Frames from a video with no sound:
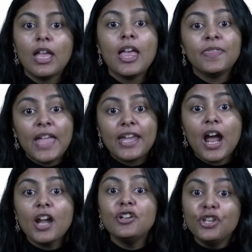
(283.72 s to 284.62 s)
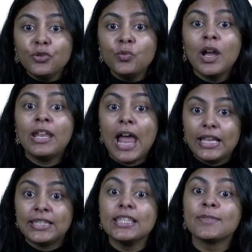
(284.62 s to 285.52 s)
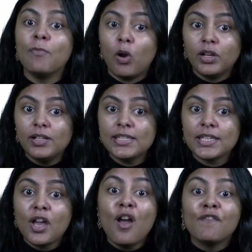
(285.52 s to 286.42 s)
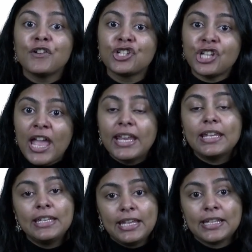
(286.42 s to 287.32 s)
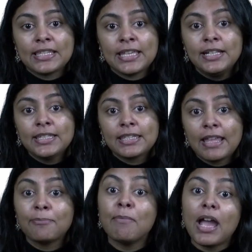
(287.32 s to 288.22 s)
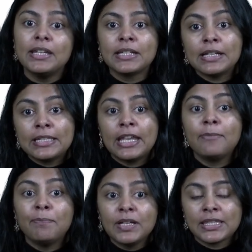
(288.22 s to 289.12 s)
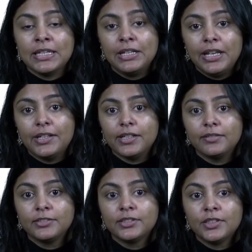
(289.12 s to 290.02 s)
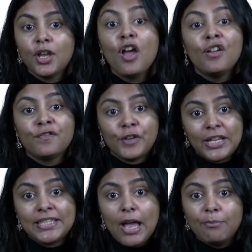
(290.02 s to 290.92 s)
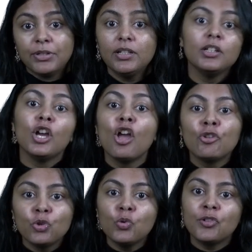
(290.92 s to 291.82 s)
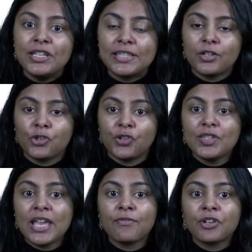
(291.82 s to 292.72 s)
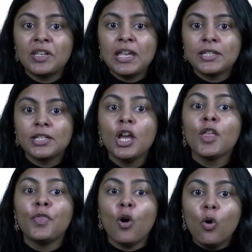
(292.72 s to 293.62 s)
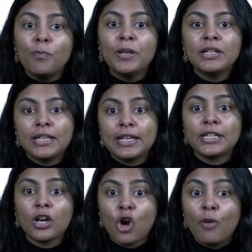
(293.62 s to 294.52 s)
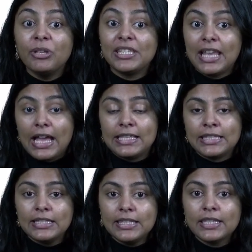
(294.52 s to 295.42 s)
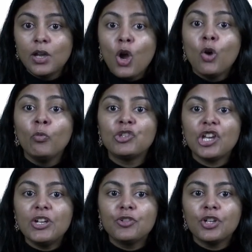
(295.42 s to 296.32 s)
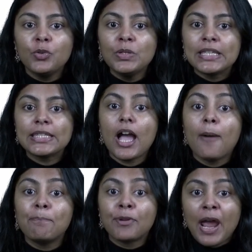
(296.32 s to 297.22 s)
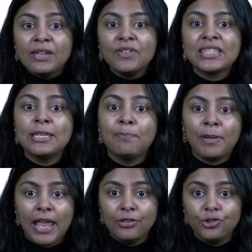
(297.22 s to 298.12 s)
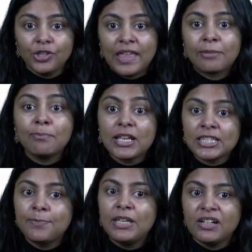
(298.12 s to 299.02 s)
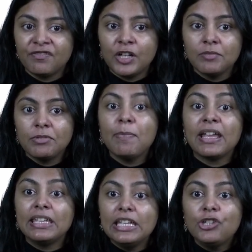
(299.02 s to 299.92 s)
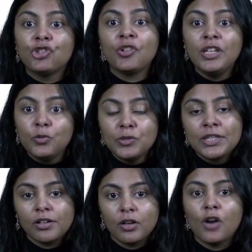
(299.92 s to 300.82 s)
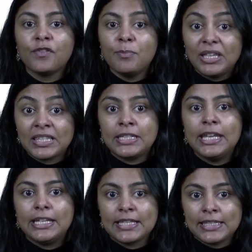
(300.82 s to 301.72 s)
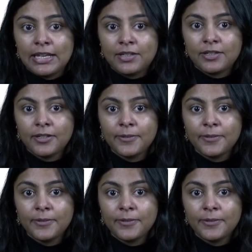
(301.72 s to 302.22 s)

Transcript: There are new license models for sharing data sets that might contain personal data. For example, two researchers have created the Open Data Commons license, which introduces a privacy pledge that must be affirmed by each reuser of a mixed data set.